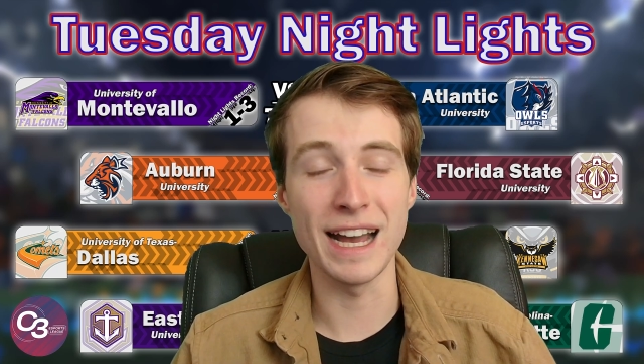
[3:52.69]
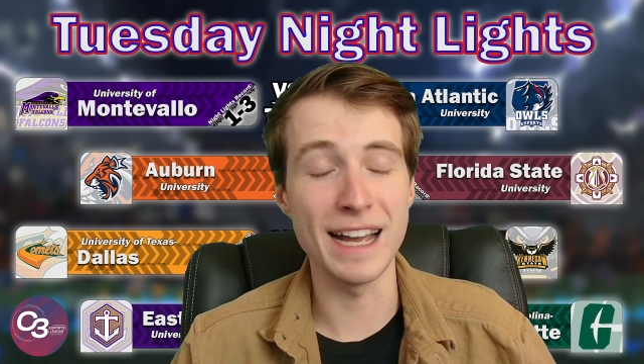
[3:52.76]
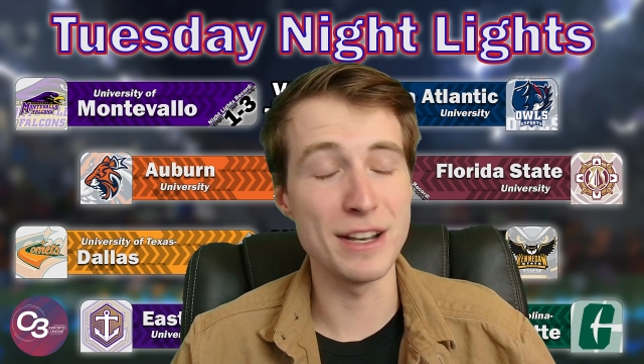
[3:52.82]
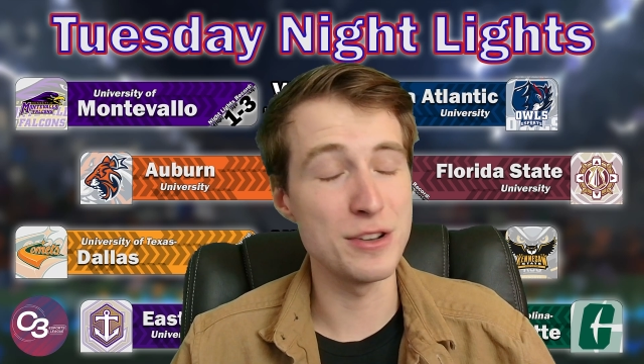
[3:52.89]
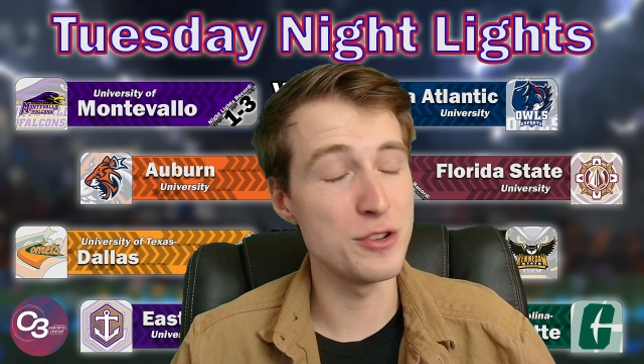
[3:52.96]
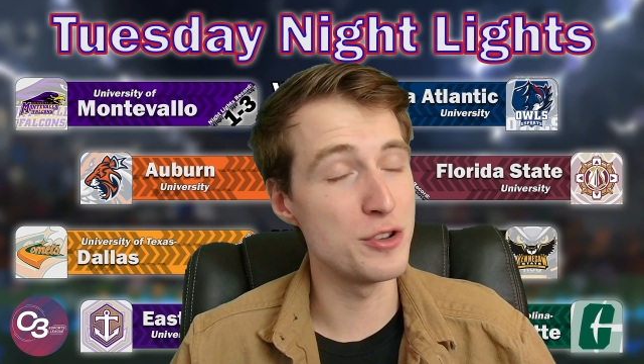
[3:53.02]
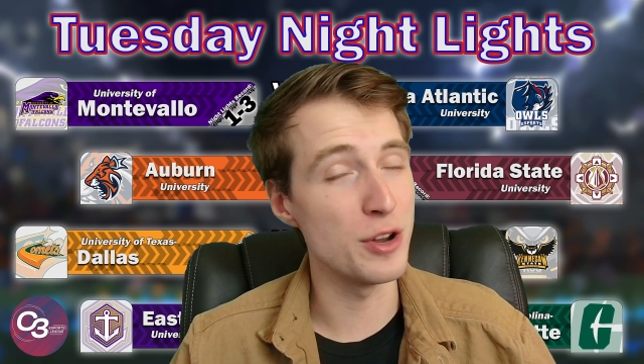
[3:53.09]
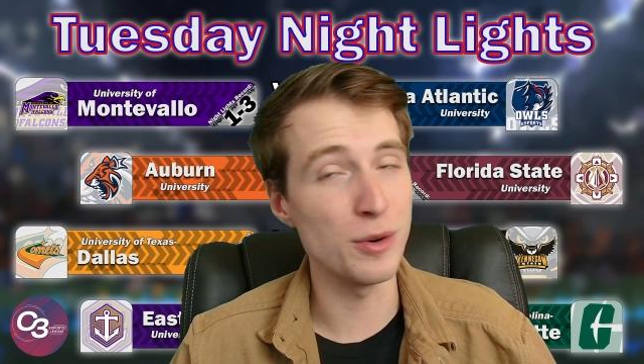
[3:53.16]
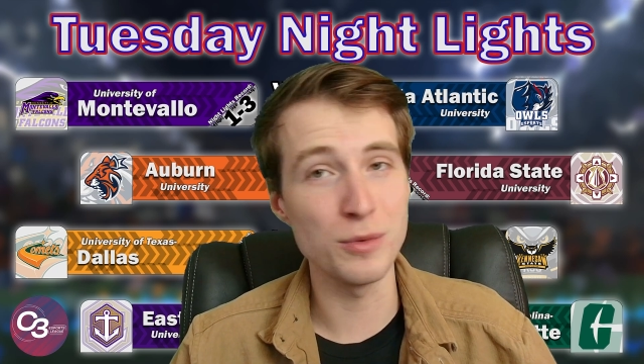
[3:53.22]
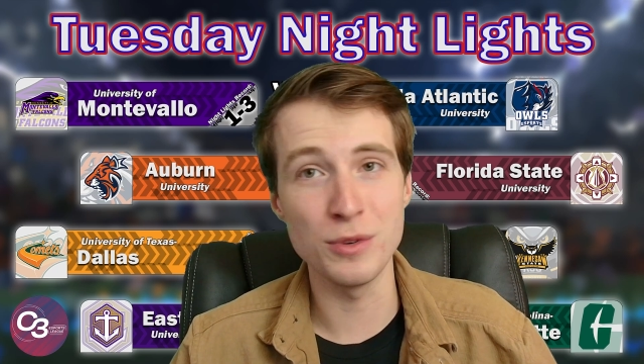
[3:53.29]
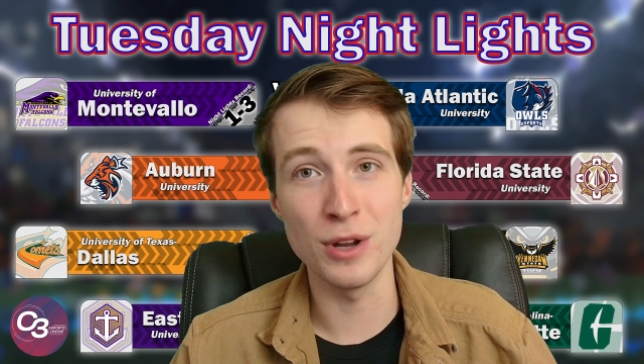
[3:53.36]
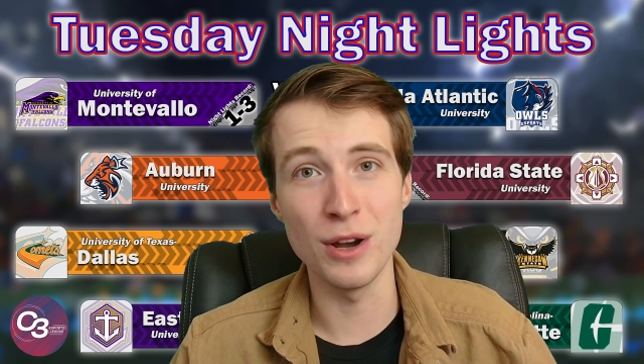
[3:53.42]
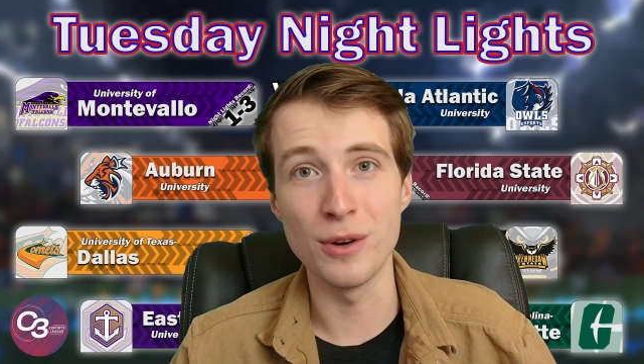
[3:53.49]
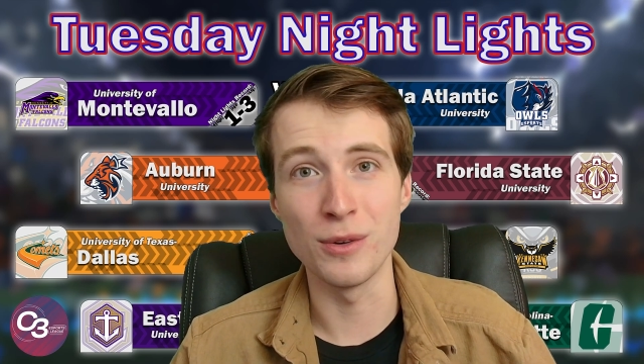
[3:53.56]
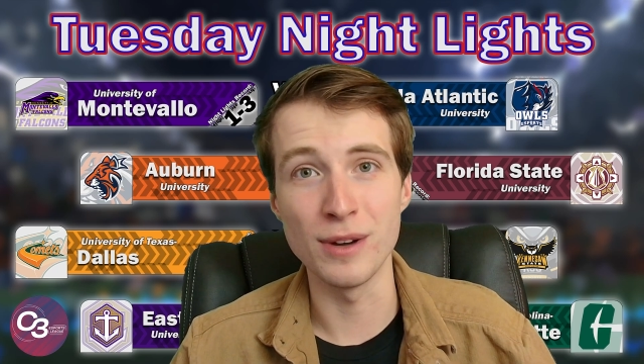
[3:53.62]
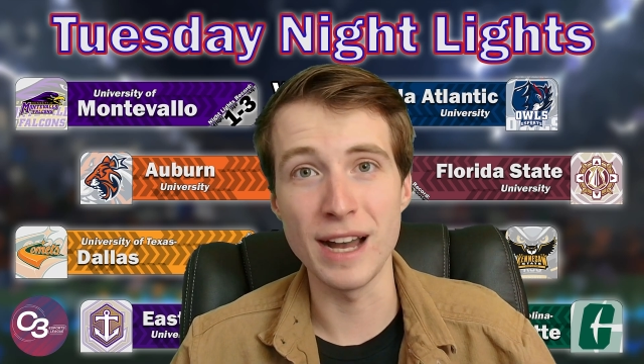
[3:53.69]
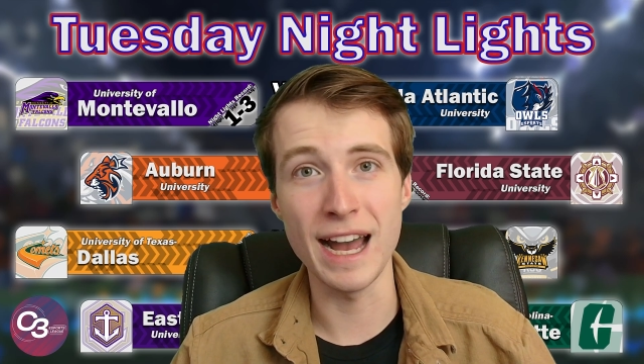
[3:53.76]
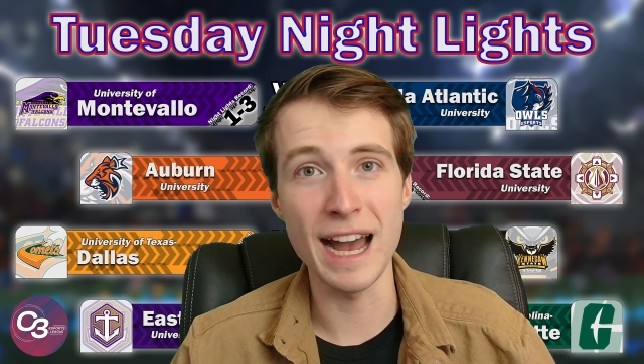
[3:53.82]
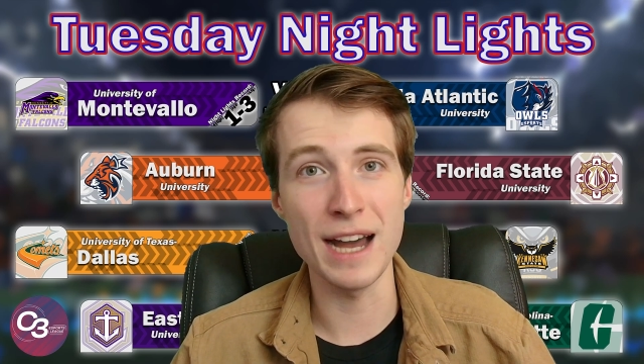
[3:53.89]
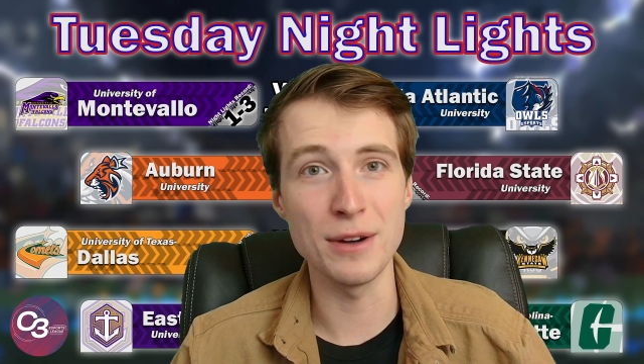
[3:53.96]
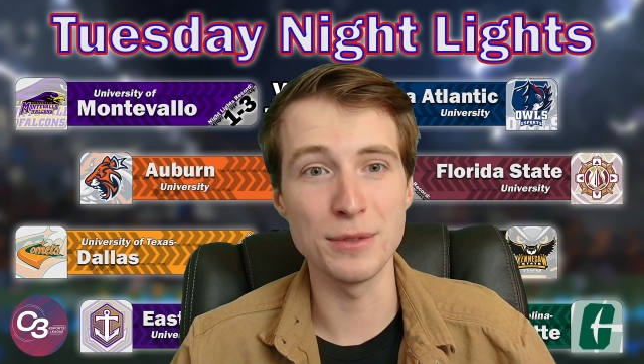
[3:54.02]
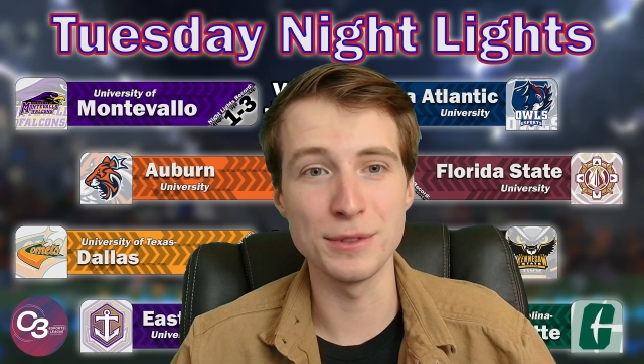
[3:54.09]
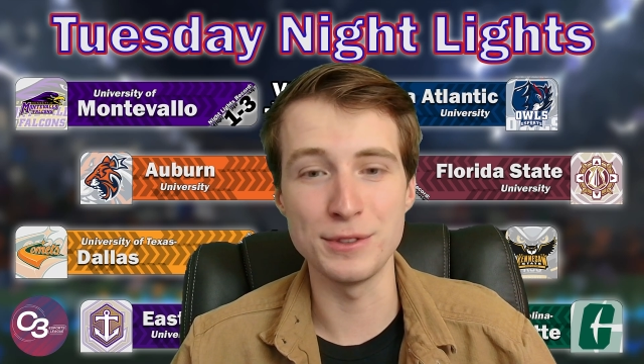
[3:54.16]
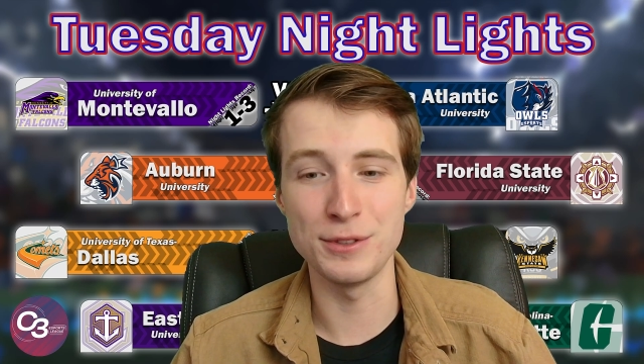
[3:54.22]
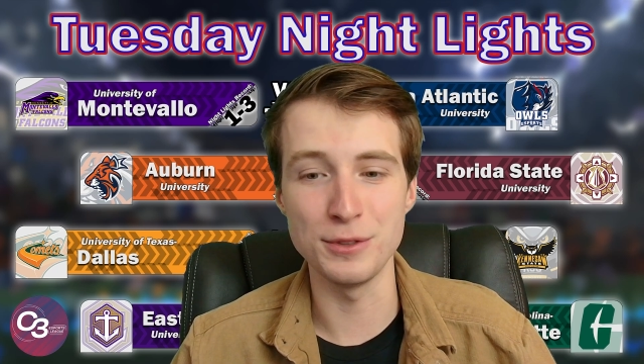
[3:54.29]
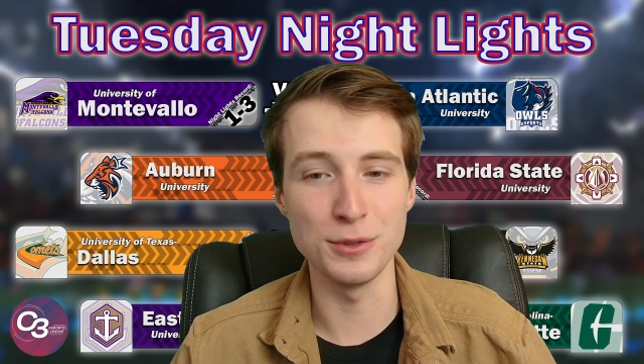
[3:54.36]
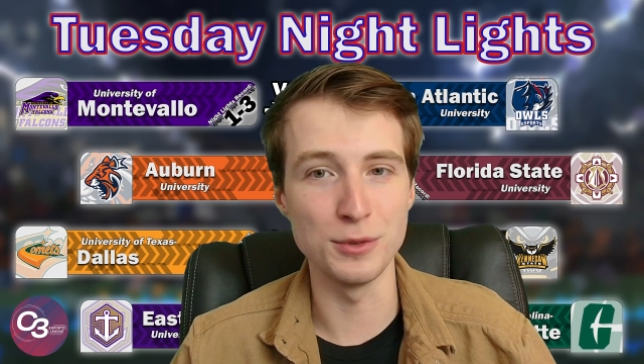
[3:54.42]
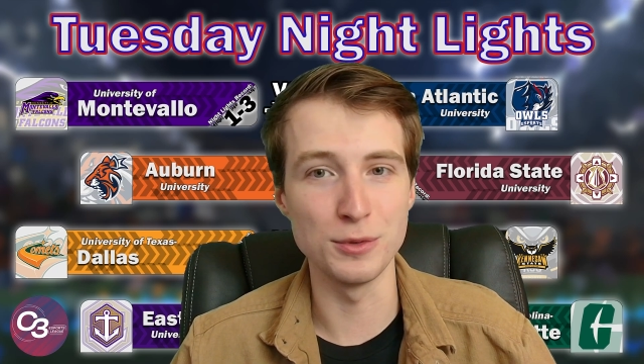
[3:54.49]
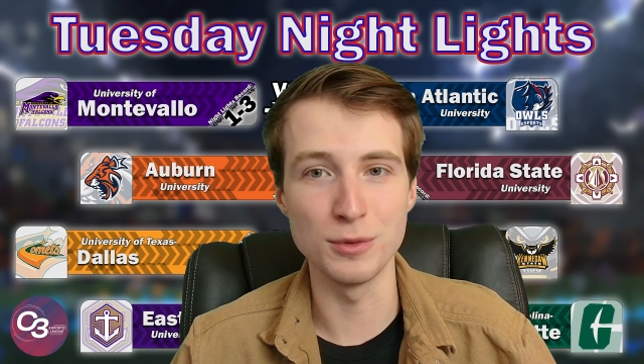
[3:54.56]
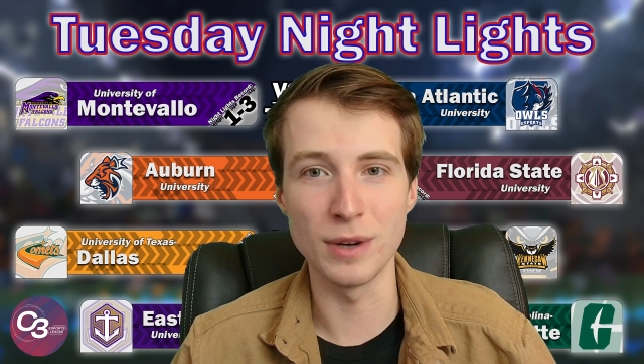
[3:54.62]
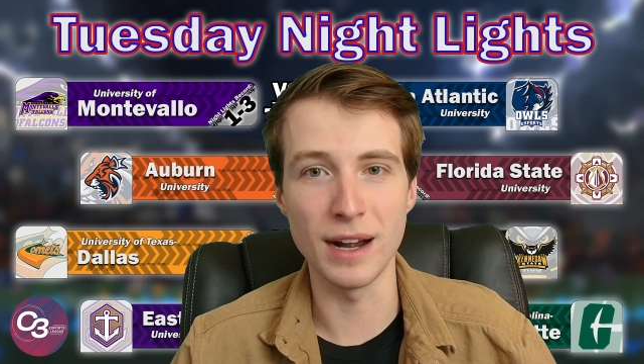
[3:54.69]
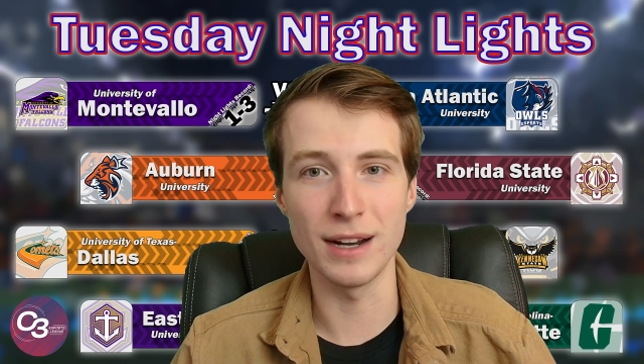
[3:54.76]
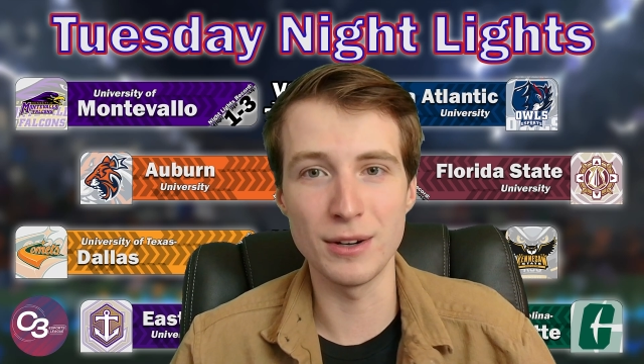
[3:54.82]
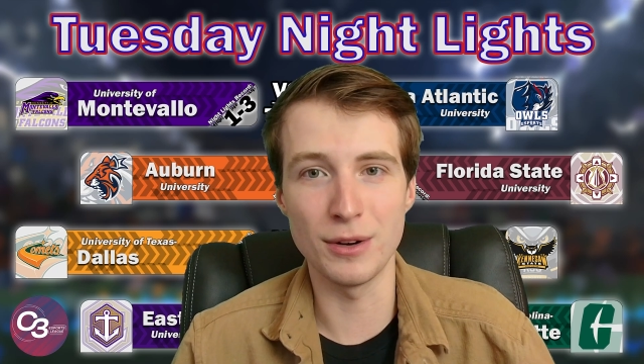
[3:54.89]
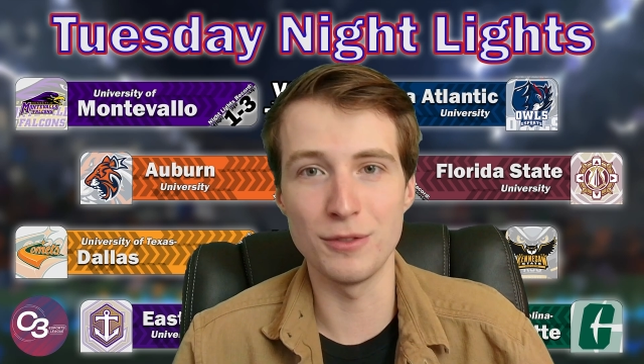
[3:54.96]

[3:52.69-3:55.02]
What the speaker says: I don't know how to